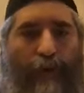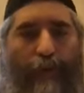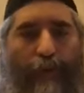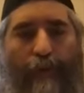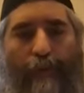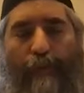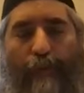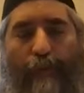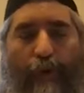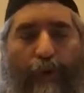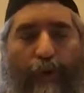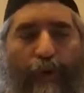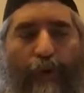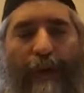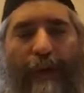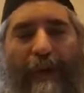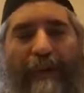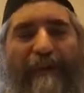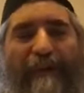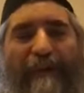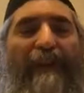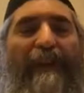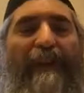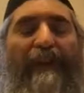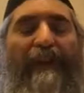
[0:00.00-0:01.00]
more
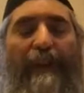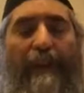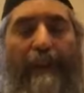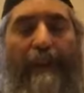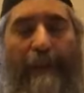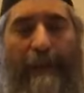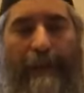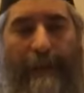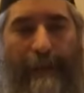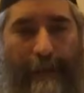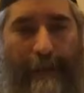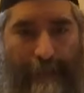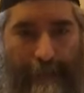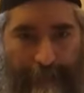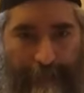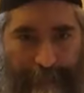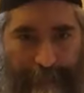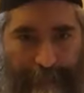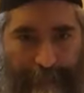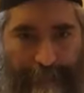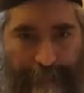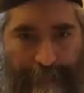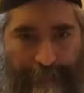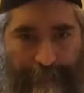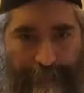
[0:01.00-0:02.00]
efficiently.
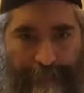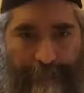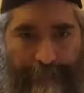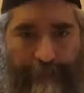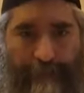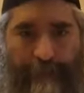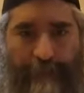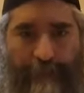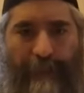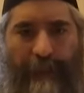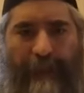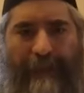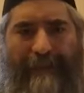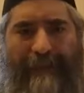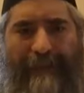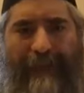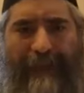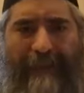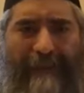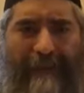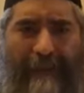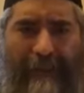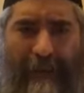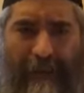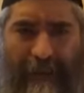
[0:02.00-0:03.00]

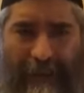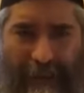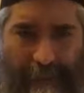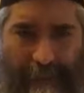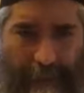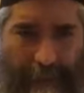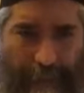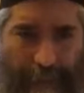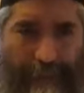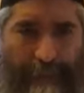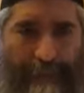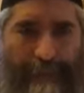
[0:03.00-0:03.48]
That's the leap.